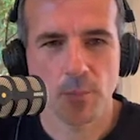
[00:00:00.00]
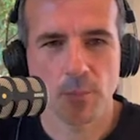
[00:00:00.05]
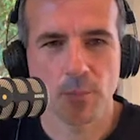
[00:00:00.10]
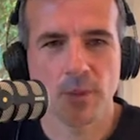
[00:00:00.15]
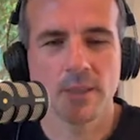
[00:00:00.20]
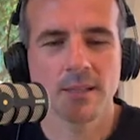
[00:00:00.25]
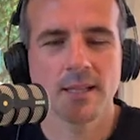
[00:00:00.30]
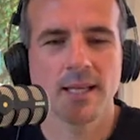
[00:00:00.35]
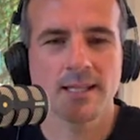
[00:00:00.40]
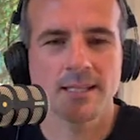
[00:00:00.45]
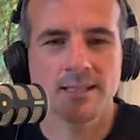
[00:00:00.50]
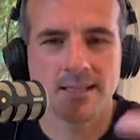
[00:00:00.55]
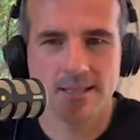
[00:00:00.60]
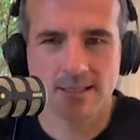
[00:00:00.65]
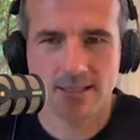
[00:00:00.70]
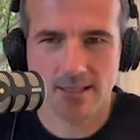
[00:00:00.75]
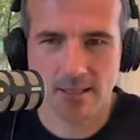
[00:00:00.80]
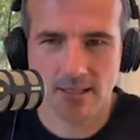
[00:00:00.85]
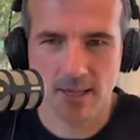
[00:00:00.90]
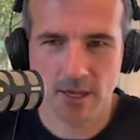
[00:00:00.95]

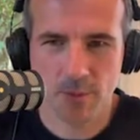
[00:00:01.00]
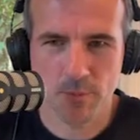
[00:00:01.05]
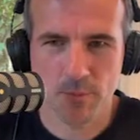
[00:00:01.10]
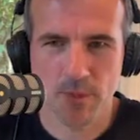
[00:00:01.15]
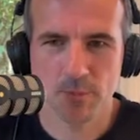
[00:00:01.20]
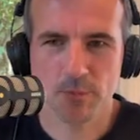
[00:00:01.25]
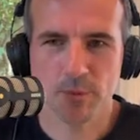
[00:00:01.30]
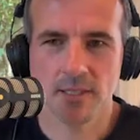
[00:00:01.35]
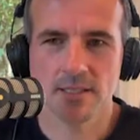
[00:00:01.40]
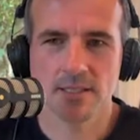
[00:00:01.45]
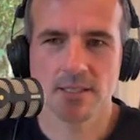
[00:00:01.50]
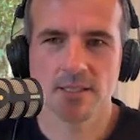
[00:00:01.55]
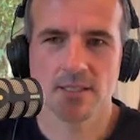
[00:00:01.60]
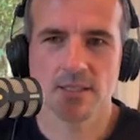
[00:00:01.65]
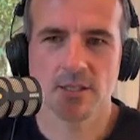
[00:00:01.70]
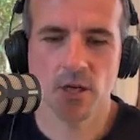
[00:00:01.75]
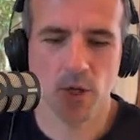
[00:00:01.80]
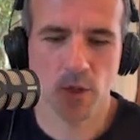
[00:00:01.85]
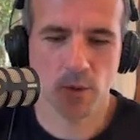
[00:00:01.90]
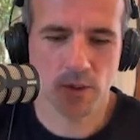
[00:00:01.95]
plenty to come and plenty
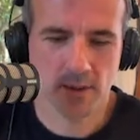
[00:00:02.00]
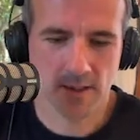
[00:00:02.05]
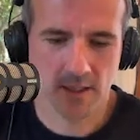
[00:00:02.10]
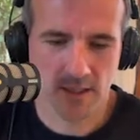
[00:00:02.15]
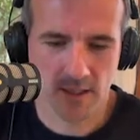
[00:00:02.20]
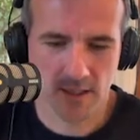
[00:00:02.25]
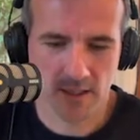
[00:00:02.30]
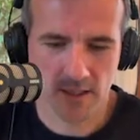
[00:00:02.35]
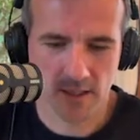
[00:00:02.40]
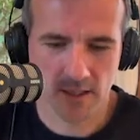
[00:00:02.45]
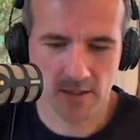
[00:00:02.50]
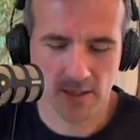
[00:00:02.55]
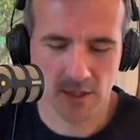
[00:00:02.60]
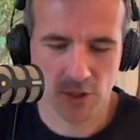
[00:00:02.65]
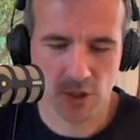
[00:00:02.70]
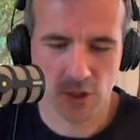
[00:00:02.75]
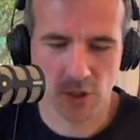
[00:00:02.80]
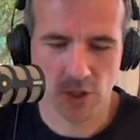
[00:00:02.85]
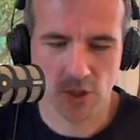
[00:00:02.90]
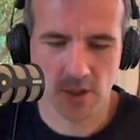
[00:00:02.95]
to go in
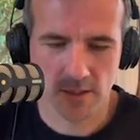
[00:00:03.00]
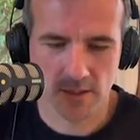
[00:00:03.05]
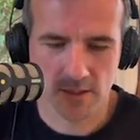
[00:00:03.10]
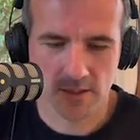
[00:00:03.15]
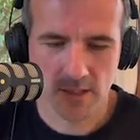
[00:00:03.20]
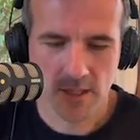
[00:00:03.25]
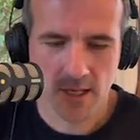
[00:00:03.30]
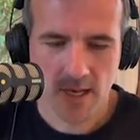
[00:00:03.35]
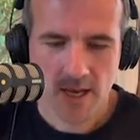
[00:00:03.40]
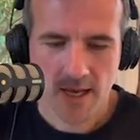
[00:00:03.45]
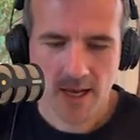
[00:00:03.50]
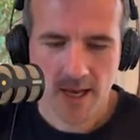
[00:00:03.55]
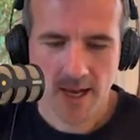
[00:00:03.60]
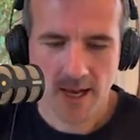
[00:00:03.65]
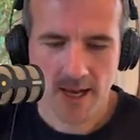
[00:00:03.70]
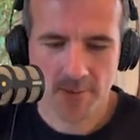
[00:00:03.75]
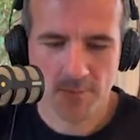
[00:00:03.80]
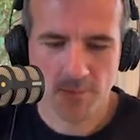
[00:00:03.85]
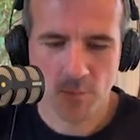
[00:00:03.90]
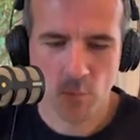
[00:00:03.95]
their journeys.
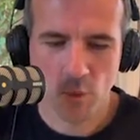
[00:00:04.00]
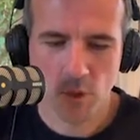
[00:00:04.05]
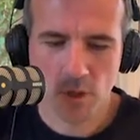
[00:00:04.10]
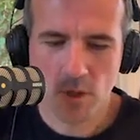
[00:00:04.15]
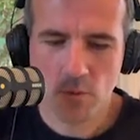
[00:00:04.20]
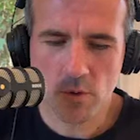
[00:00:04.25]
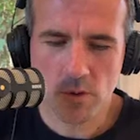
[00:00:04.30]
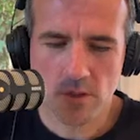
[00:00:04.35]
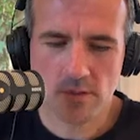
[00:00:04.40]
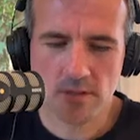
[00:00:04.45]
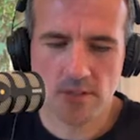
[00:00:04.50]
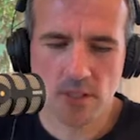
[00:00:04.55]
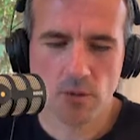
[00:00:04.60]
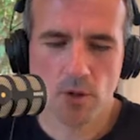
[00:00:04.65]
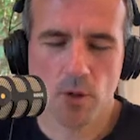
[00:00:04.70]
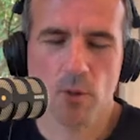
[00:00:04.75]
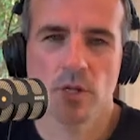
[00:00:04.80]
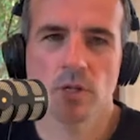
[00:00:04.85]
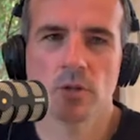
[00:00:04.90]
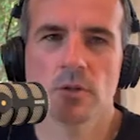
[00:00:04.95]
What I want to
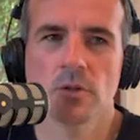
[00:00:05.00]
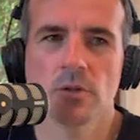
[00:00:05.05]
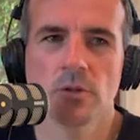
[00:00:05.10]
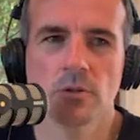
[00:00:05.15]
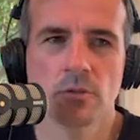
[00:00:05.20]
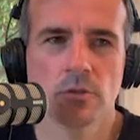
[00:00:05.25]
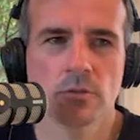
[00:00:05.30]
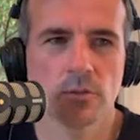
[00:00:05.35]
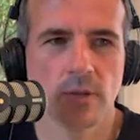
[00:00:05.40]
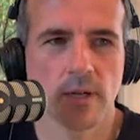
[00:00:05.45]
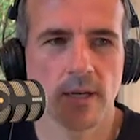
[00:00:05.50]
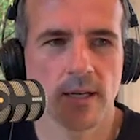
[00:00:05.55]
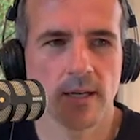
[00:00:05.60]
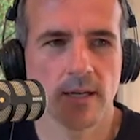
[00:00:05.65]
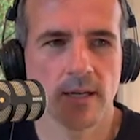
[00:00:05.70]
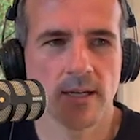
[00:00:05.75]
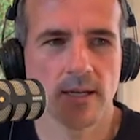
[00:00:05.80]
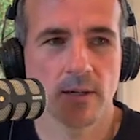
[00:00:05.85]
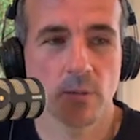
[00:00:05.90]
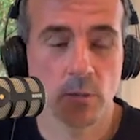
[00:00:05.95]
zero in on
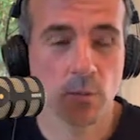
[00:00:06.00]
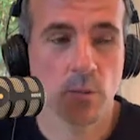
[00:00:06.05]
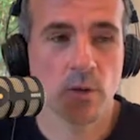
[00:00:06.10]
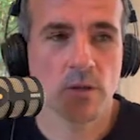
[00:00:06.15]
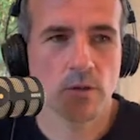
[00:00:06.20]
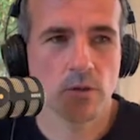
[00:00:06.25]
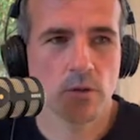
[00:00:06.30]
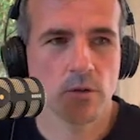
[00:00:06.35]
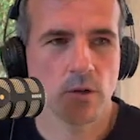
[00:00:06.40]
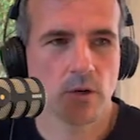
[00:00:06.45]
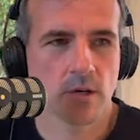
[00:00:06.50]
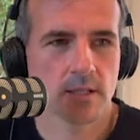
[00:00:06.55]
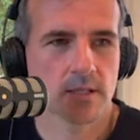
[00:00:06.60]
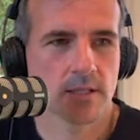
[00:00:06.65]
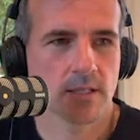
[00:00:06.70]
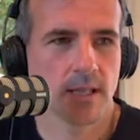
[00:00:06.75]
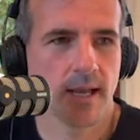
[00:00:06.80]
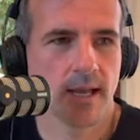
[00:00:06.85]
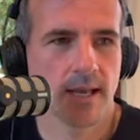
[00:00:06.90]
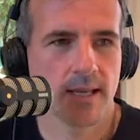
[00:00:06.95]
with you
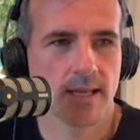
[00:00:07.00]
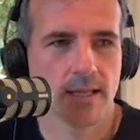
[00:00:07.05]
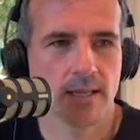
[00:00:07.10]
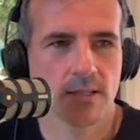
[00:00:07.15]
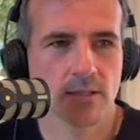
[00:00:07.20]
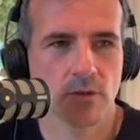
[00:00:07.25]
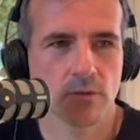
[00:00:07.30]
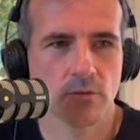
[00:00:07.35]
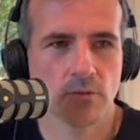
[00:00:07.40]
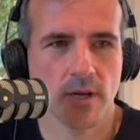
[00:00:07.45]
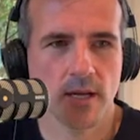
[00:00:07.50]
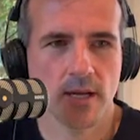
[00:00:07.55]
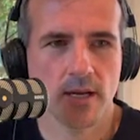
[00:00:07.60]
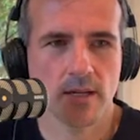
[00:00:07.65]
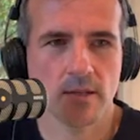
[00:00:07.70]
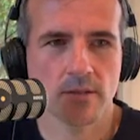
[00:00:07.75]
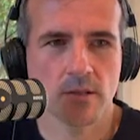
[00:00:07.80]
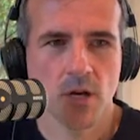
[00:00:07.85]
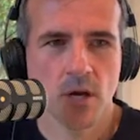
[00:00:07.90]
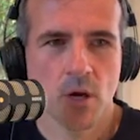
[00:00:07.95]
guys today is
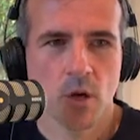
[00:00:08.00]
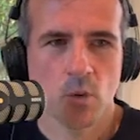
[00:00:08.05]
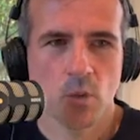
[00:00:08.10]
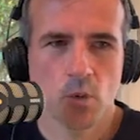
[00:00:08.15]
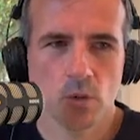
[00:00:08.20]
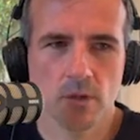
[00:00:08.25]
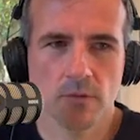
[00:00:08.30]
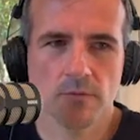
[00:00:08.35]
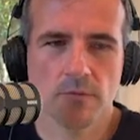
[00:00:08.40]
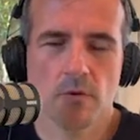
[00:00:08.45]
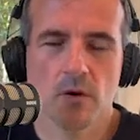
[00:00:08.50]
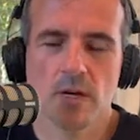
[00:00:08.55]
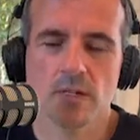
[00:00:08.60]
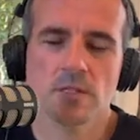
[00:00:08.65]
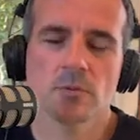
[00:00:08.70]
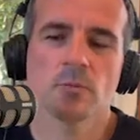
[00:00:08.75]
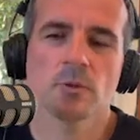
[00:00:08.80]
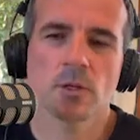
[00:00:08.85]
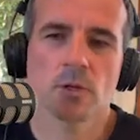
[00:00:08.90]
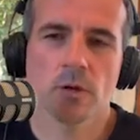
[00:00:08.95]
around what
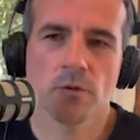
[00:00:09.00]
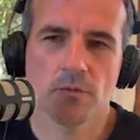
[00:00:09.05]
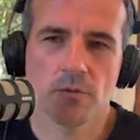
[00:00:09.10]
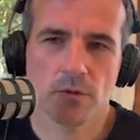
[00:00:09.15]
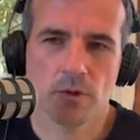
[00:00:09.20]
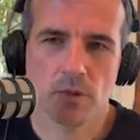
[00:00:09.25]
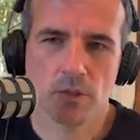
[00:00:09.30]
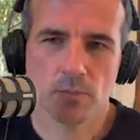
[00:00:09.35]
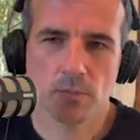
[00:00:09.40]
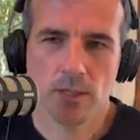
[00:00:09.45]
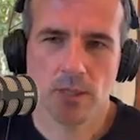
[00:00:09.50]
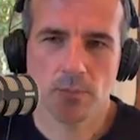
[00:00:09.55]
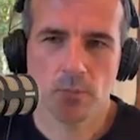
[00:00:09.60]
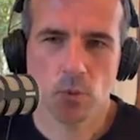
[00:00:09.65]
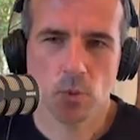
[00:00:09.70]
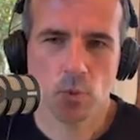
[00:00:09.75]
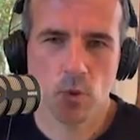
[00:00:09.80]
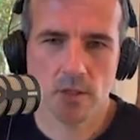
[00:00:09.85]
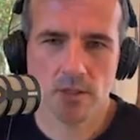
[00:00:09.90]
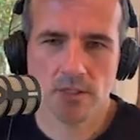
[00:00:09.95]
advice have we got for those
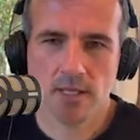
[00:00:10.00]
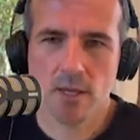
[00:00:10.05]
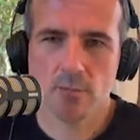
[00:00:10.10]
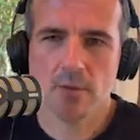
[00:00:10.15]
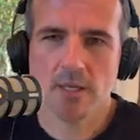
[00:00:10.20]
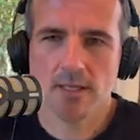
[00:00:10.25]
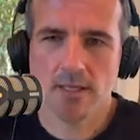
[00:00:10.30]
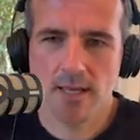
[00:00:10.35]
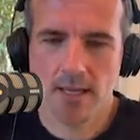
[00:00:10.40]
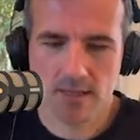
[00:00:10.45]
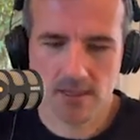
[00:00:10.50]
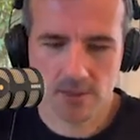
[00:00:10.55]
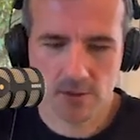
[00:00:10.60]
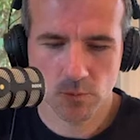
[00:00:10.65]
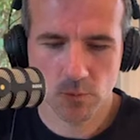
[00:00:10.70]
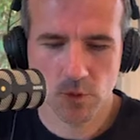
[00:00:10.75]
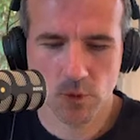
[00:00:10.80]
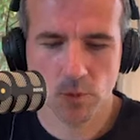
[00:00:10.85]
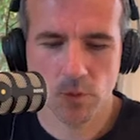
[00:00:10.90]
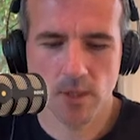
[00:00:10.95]
people? What's coming
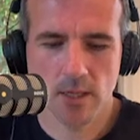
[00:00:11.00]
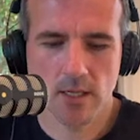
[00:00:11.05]
next? What